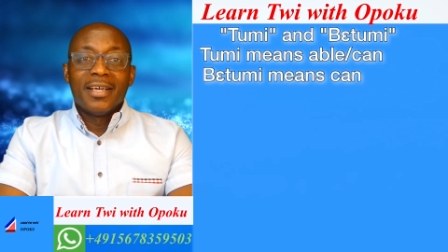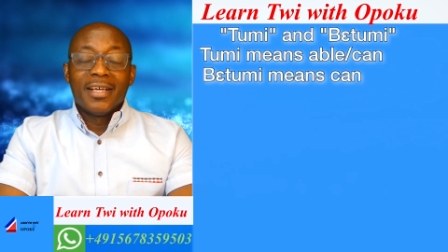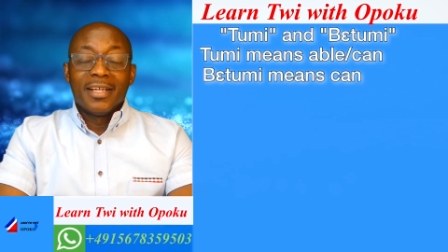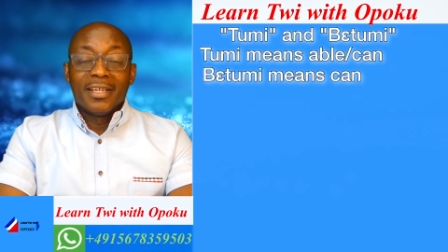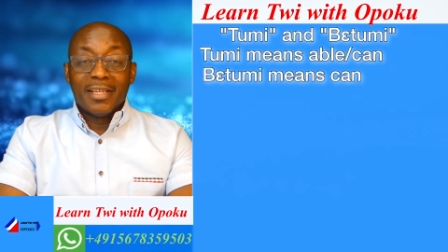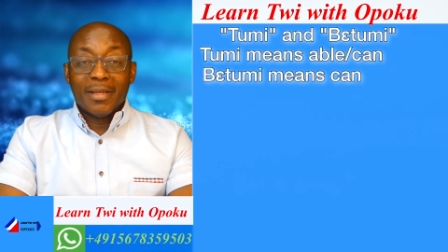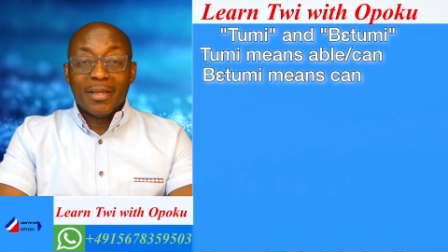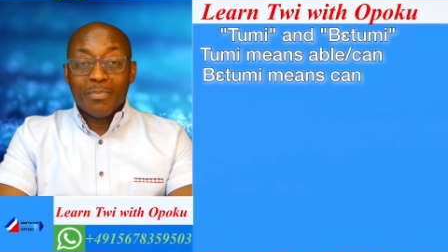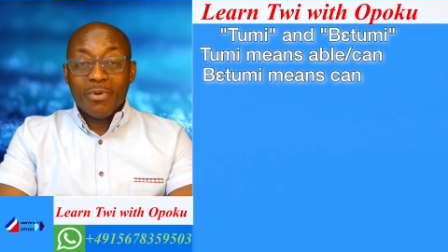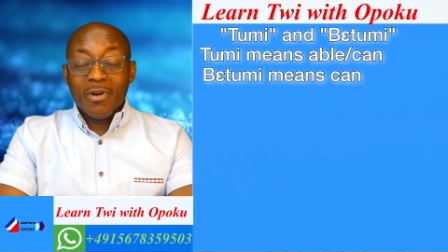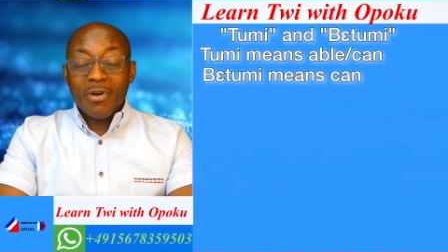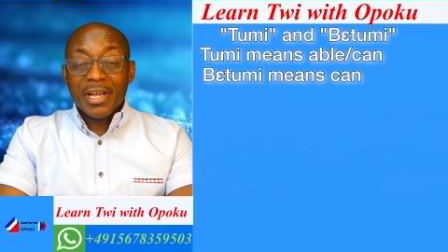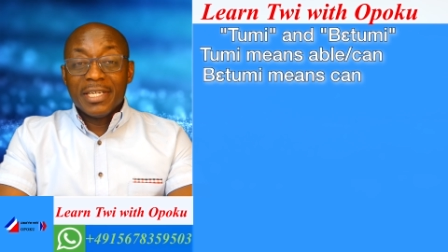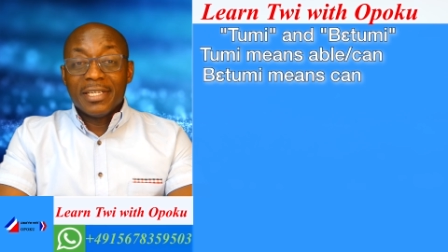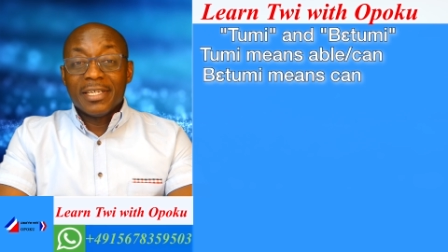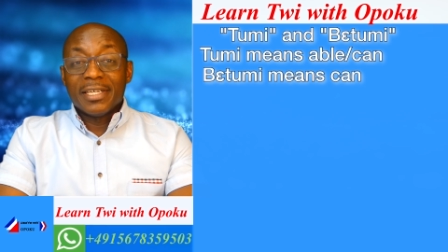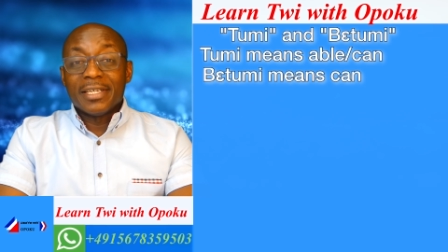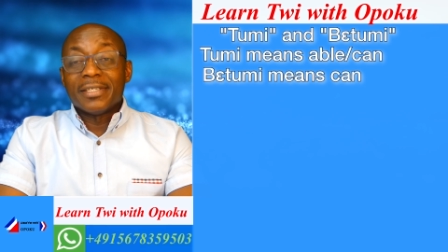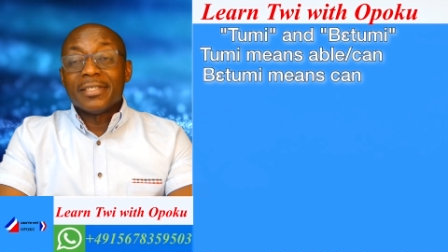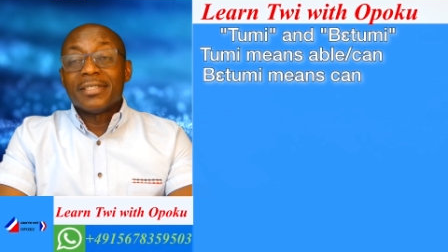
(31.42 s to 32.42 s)
The point
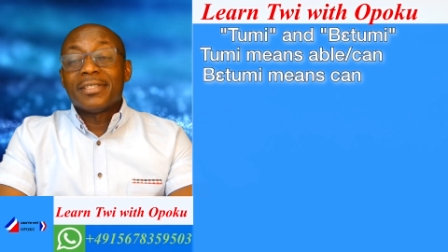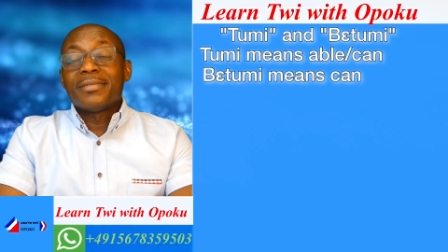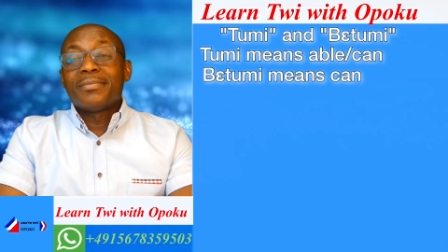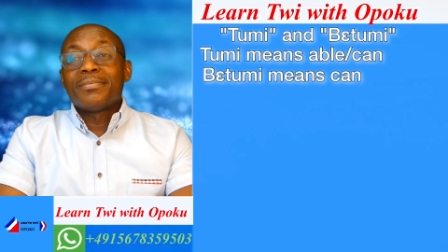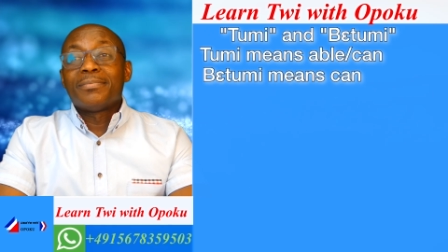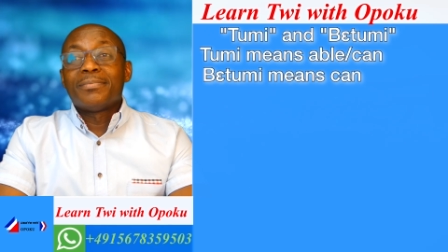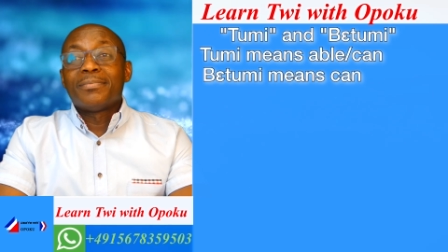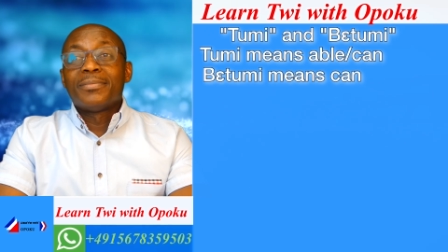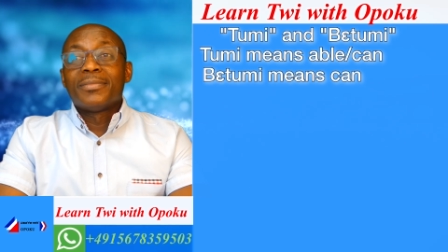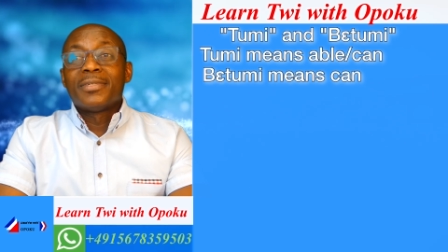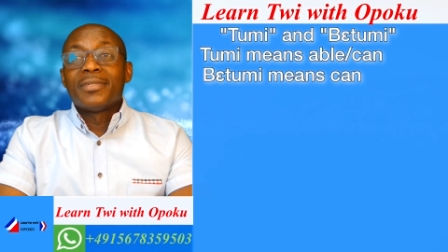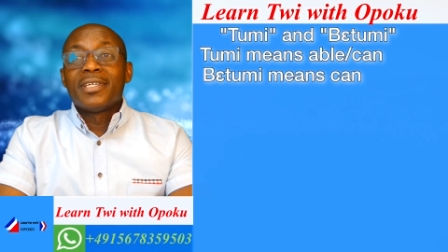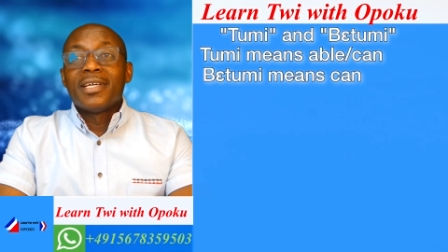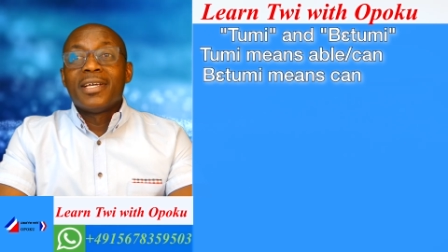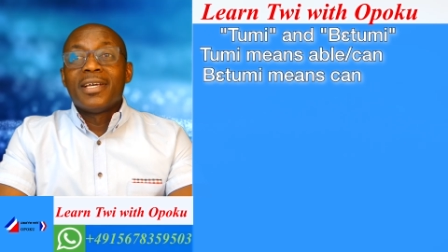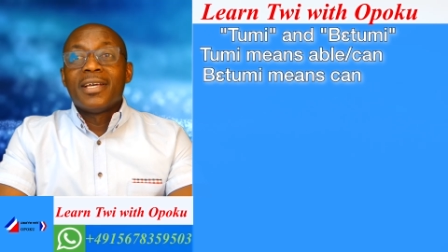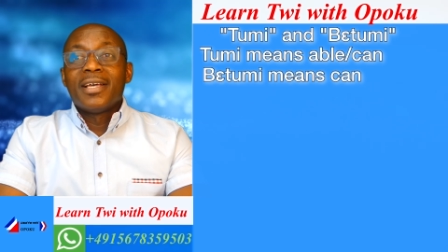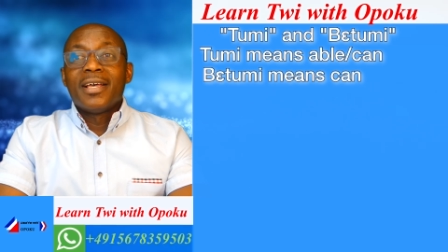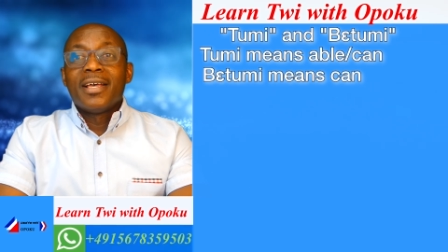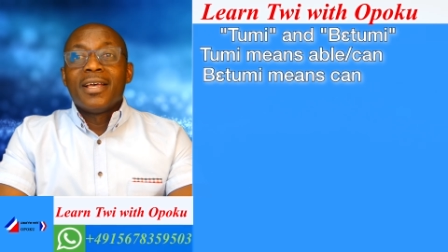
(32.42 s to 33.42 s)
is,
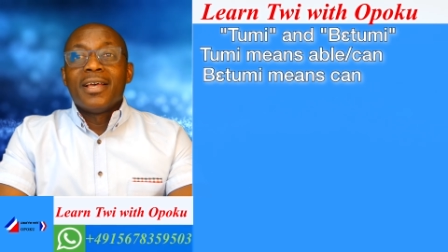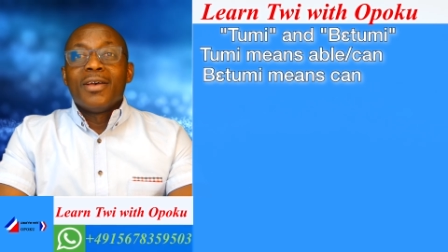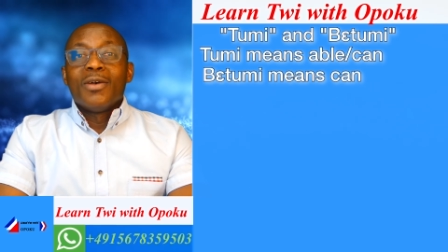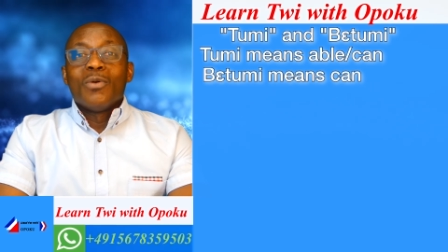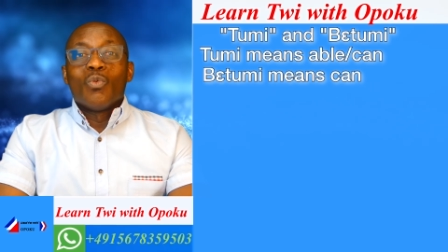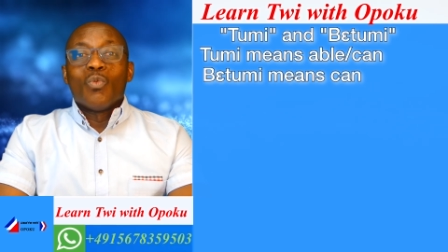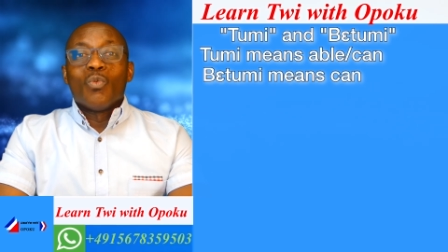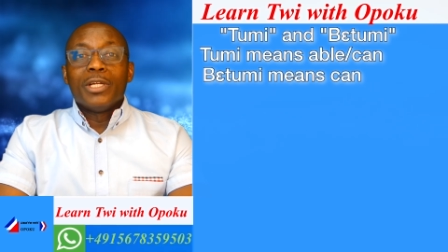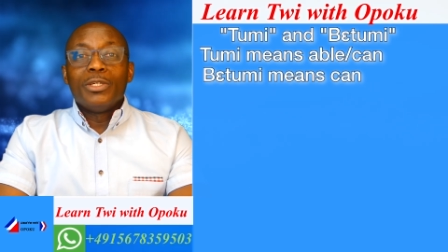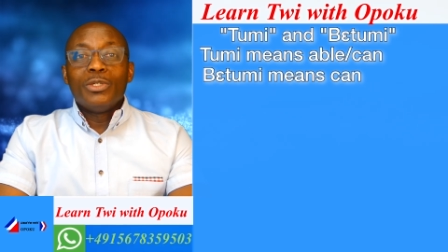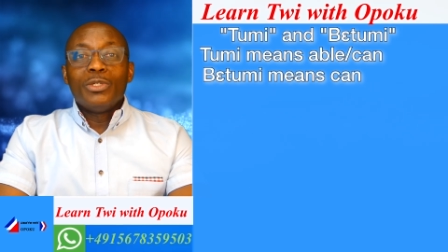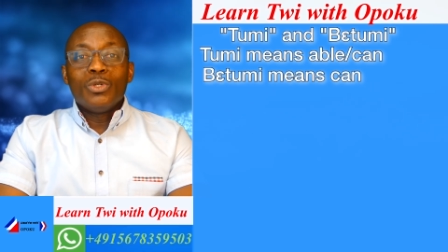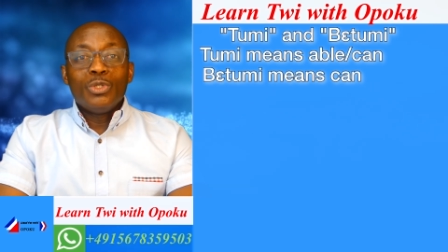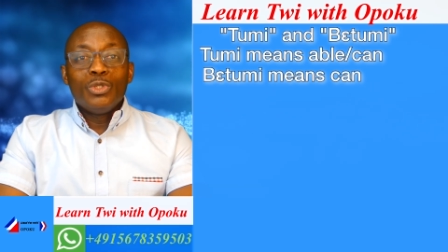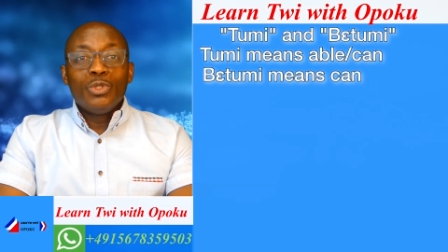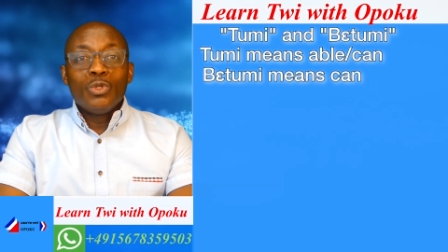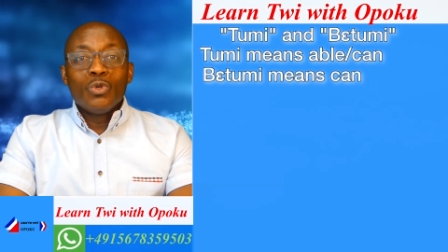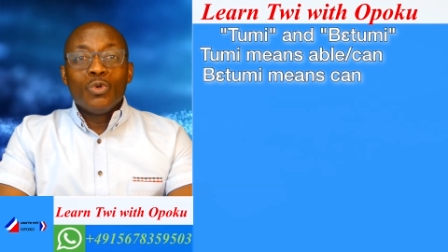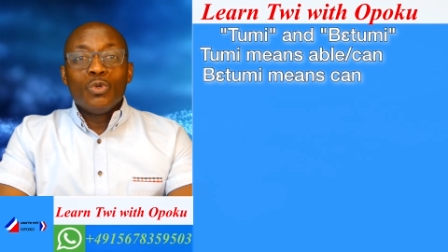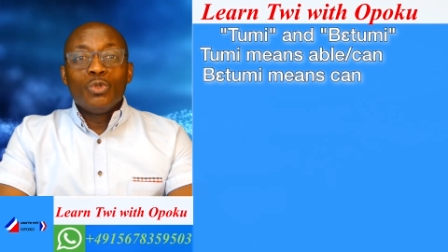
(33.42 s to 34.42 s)
when you
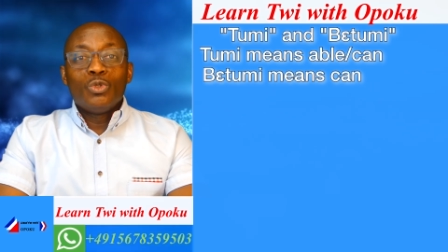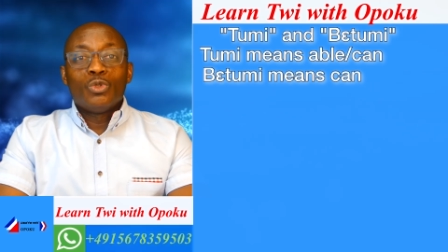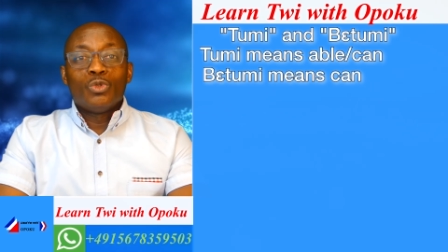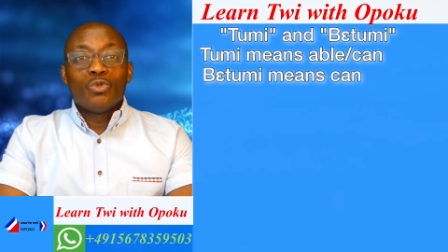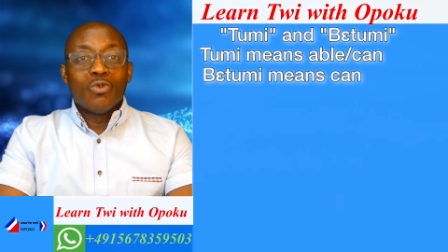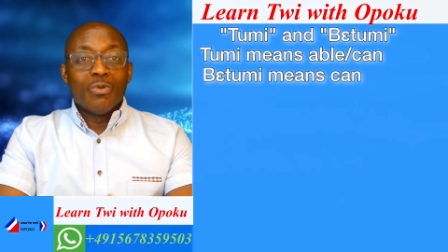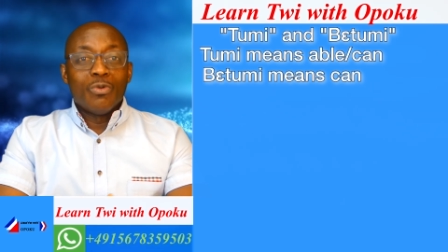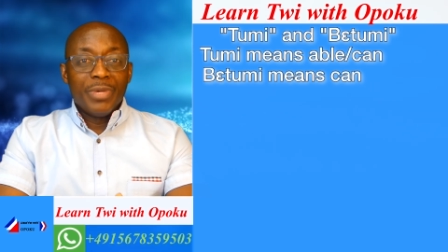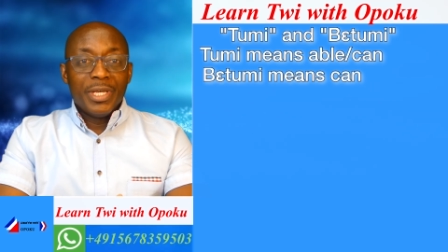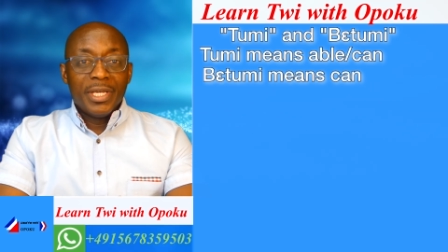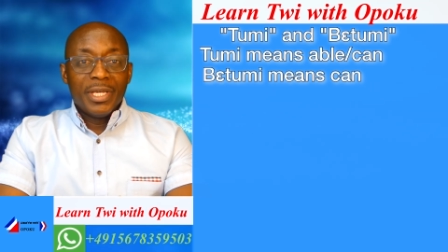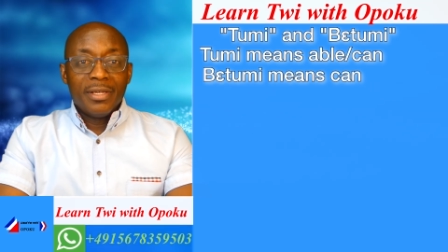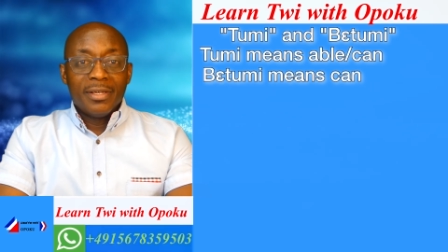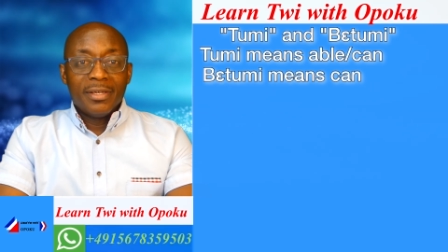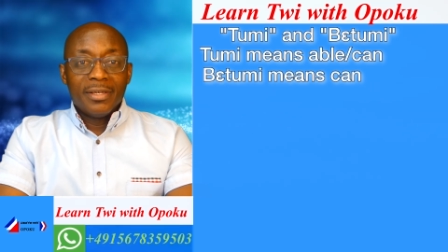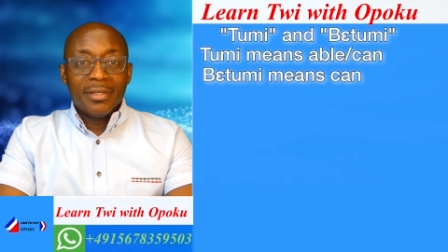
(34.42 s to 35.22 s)
use Tumi,